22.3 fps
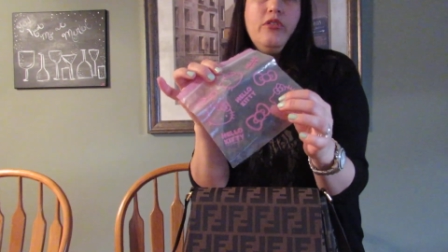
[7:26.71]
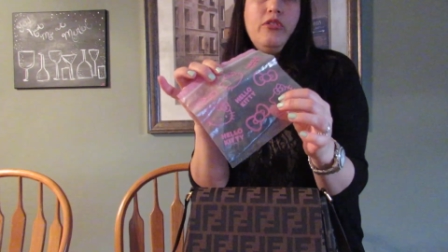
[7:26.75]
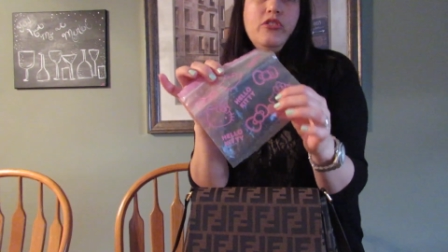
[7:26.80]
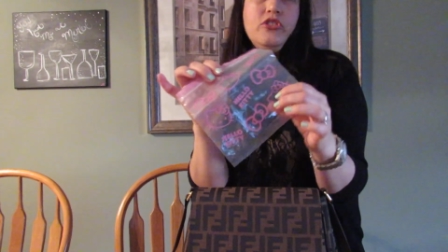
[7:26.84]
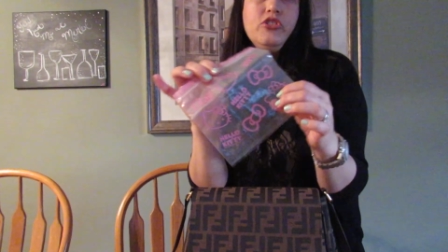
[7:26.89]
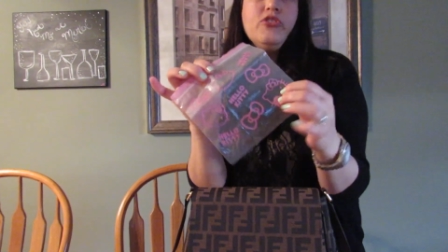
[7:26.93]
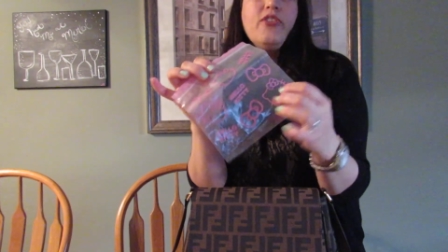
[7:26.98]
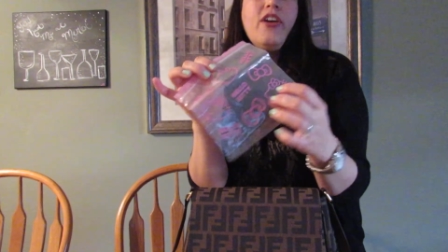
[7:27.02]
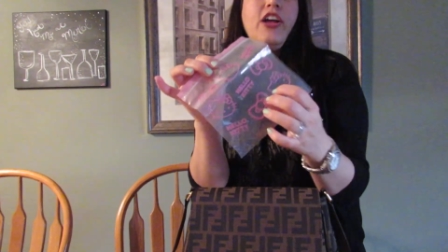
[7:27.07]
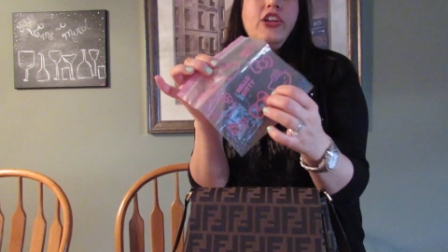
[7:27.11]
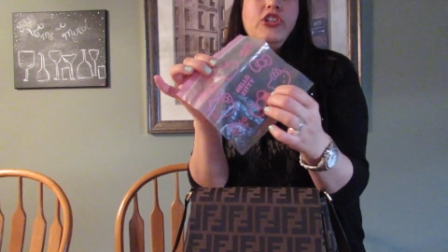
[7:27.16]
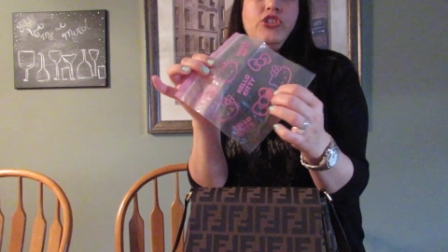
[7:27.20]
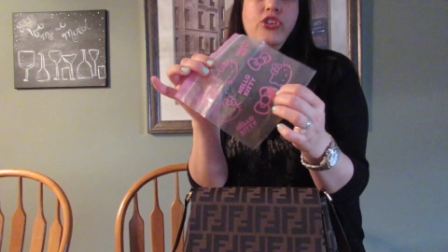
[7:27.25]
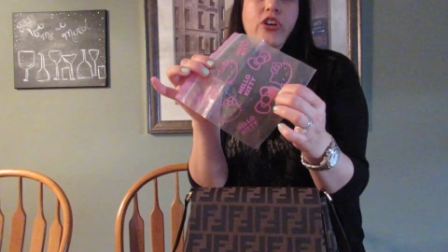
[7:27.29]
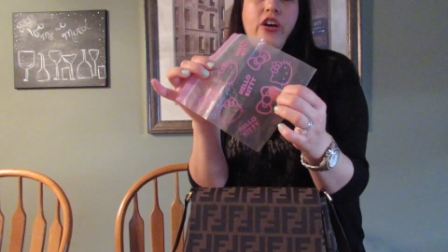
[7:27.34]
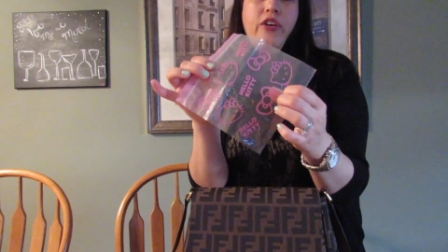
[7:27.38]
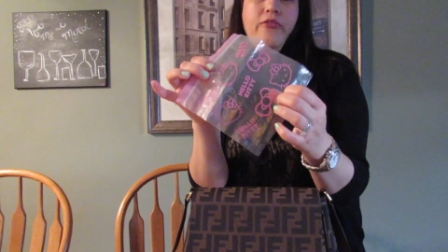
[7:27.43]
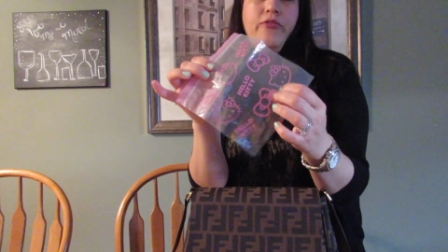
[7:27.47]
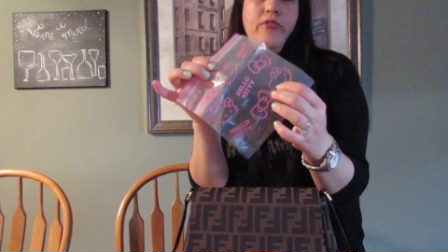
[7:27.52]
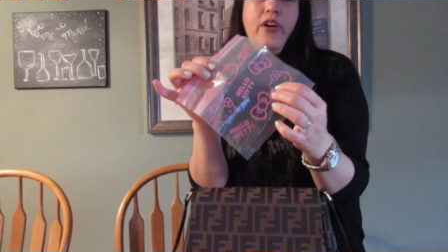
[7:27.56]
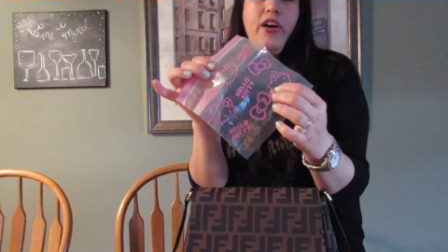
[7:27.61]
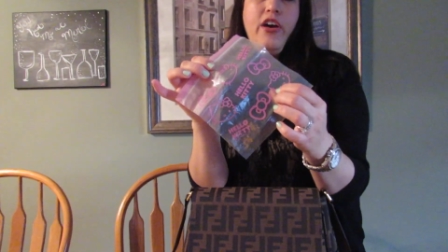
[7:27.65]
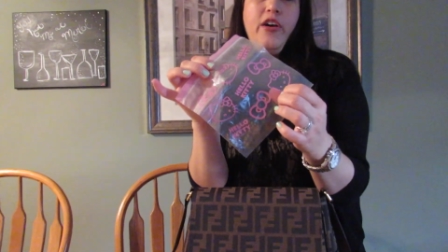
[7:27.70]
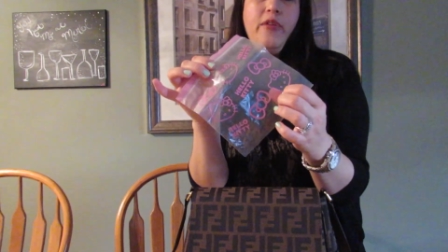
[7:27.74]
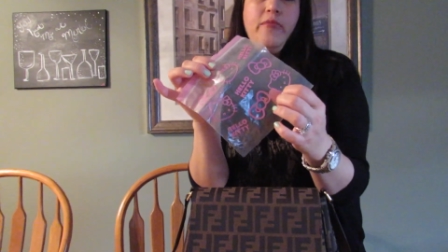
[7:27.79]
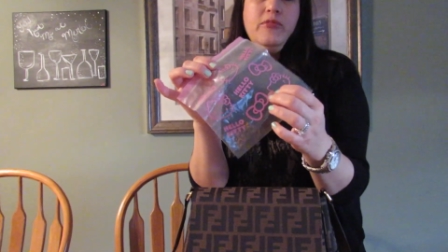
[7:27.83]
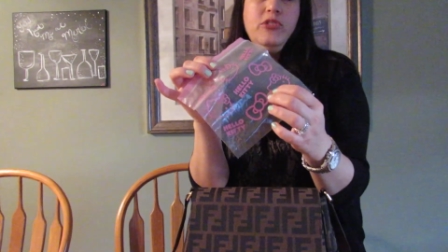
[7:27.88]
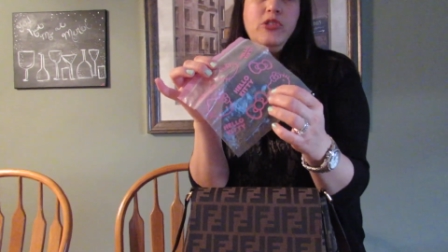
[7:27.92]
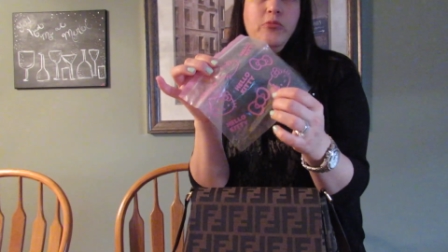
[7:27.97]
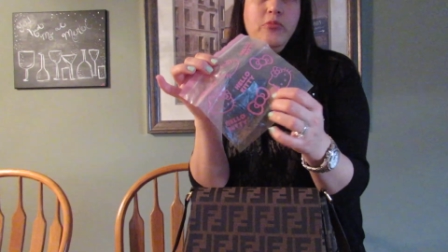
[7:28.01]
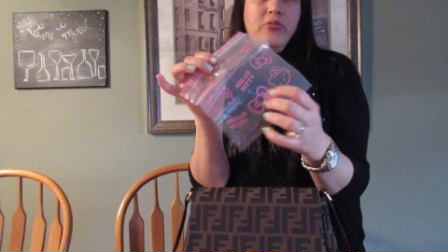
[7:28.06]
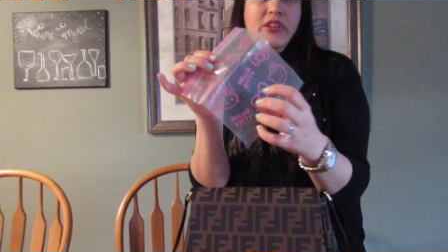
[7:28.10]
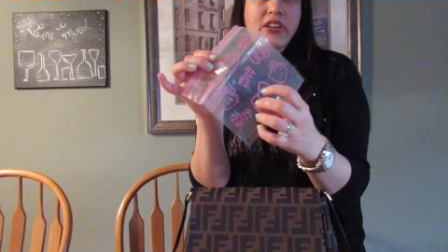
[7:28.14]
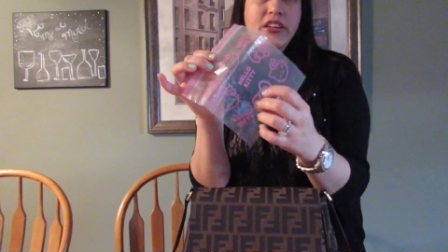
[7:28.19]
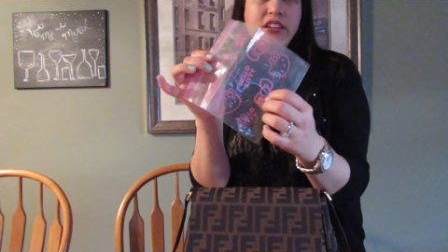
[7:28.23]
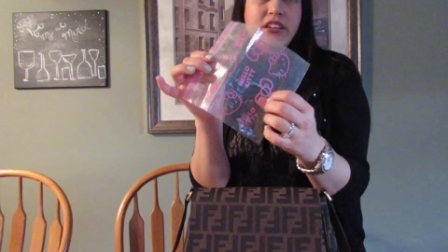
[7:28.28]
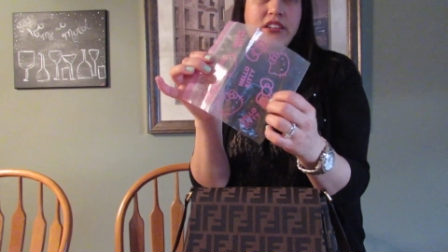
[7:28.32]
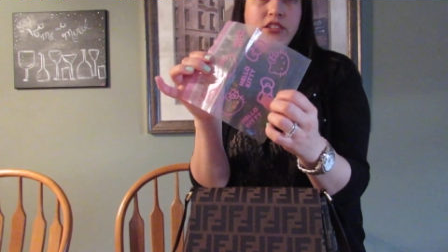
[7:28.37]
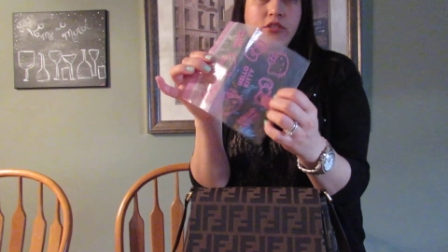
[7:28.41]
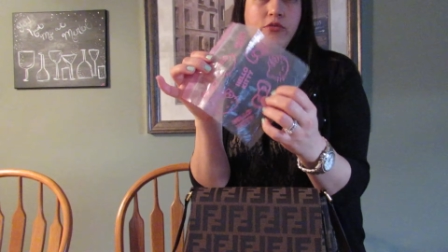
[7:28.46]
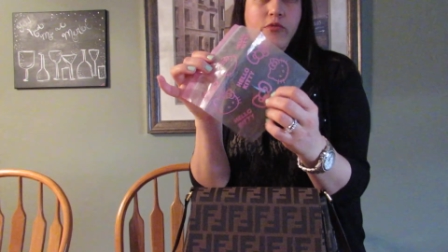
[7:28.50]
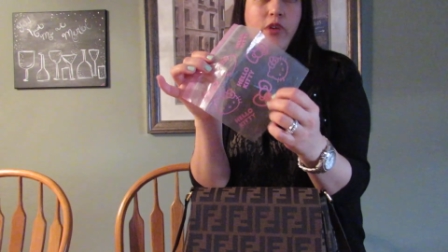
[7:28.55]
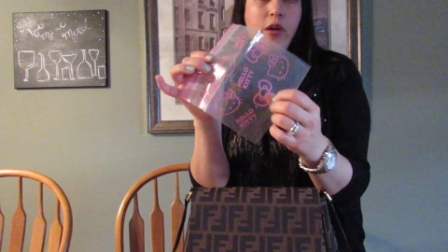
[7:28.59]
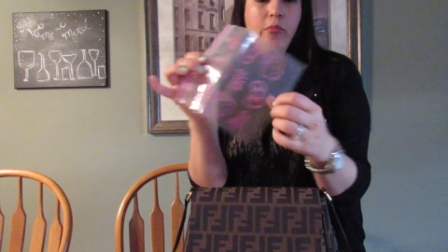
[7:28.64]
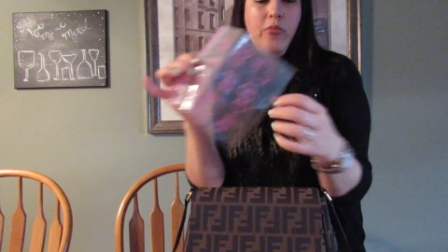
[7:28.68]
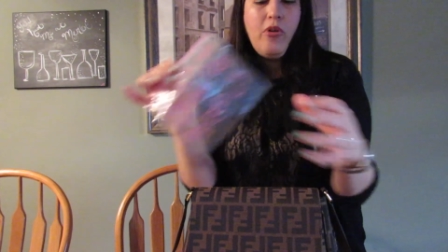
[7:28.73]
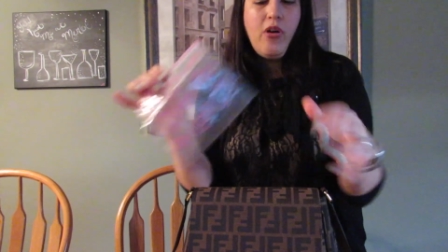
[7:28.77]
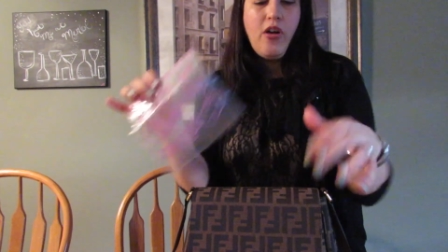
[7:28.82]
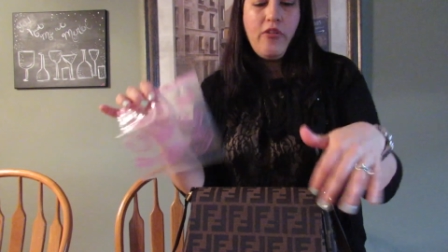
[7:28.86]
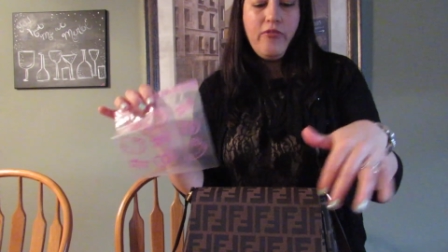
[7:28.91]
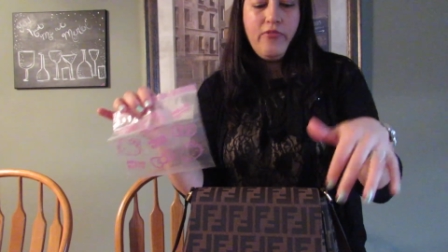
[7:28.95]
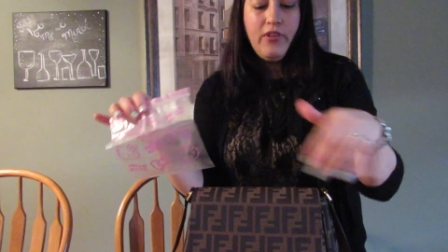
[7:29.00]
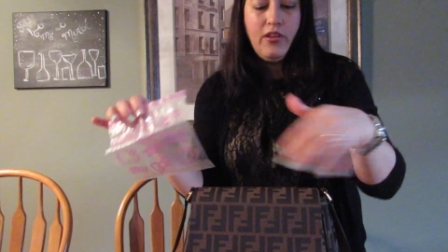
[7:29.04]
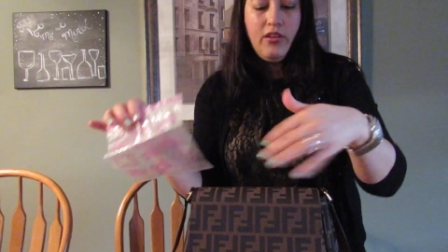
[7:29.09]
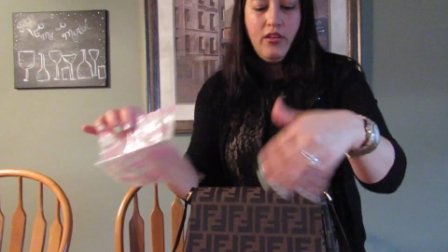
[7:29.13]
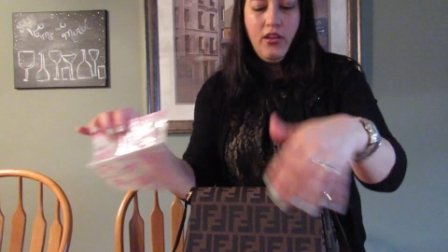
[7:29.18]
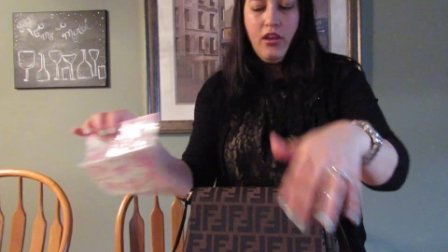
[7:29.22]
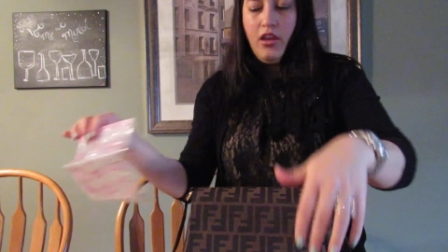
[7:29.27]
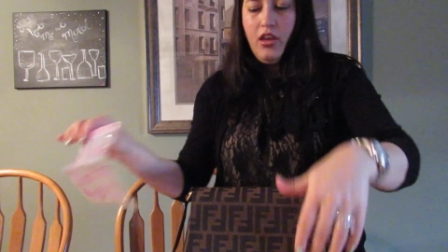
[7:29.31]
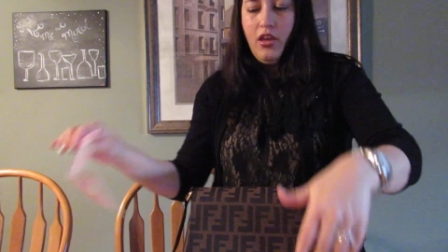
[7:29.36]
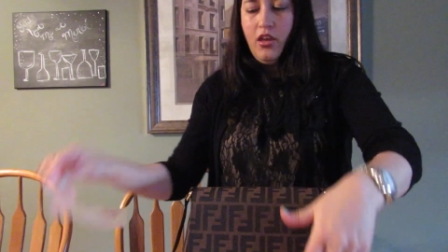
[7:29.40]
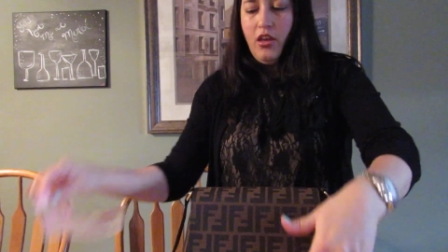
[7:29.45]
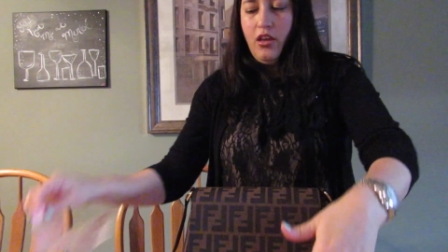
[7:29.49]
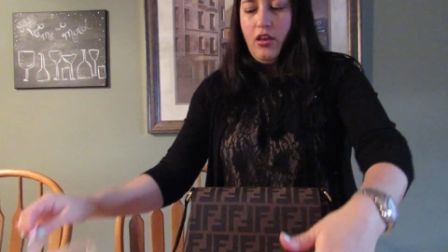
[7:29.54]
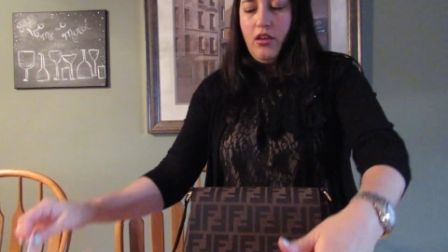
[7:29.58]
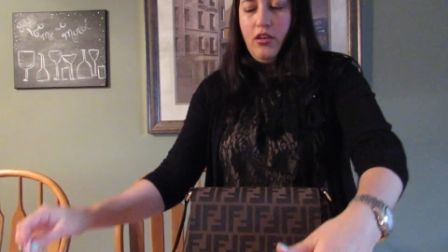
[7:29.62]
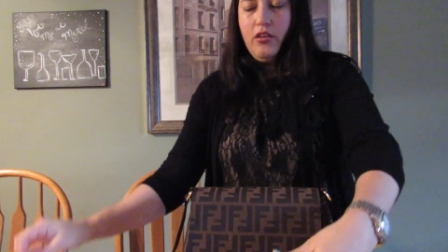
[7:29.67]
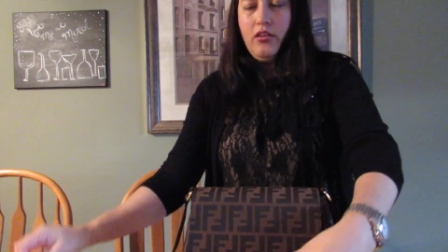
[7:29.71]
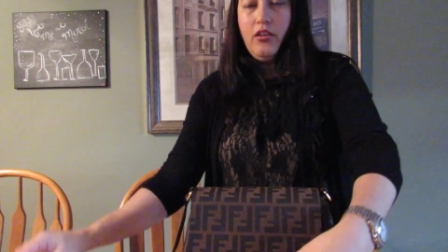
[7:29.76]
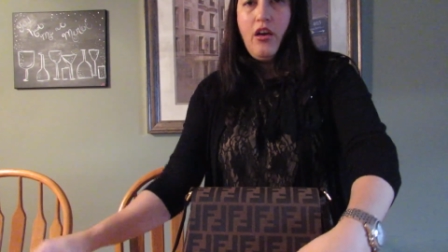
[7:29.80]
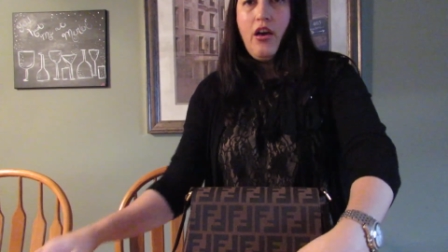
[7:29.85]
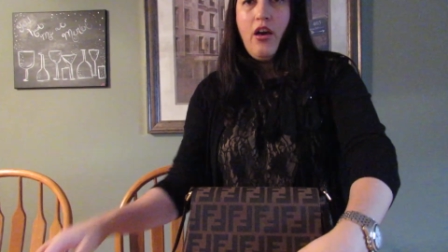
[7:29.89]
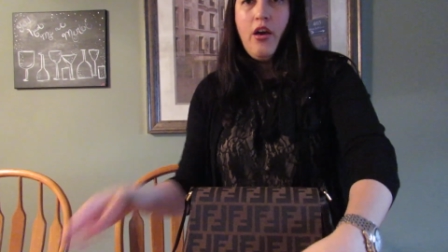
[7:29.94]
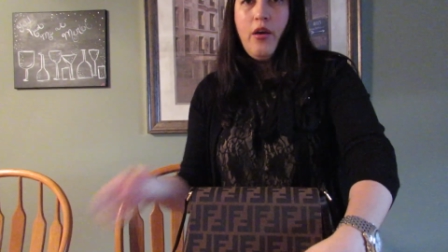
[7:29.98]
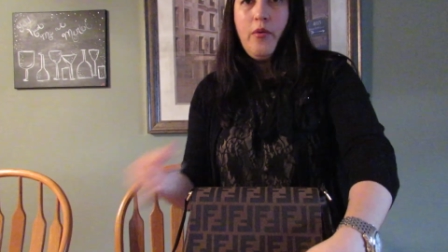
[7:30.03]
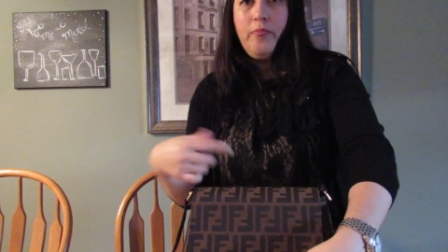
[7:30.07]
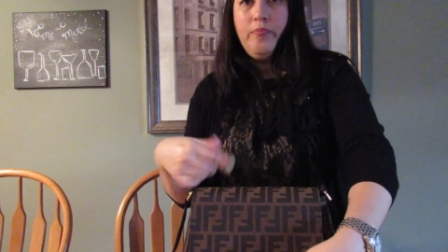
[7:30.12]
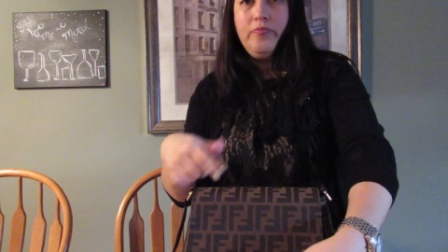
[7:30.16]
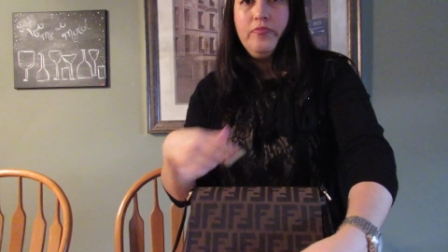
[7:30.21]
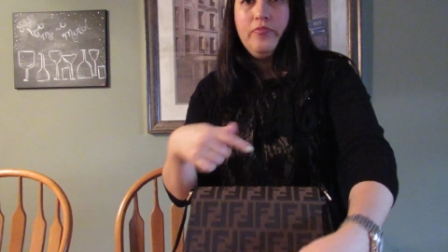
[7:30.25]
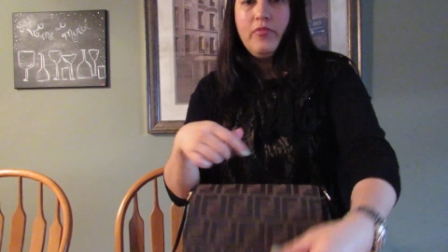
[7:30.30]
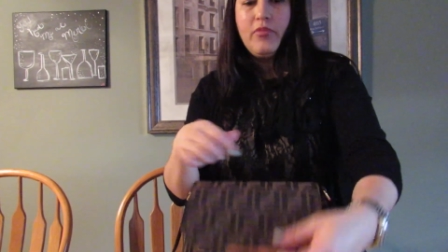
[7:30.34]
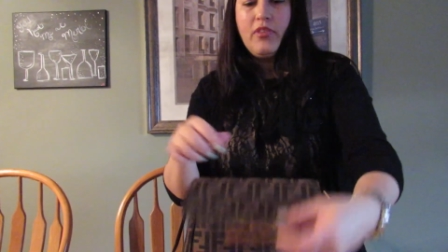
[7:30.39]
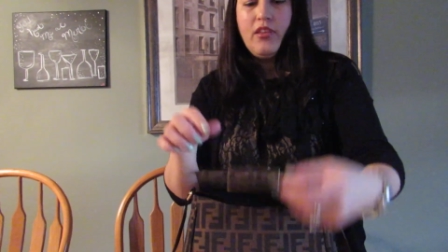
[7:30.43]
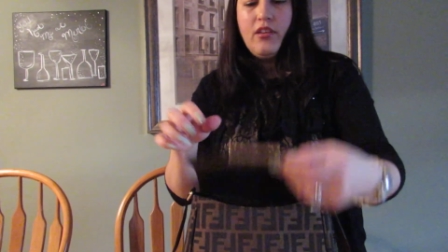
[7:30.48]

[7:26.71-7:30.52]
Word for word: the scratch-off um, debris doesn't rub off and um,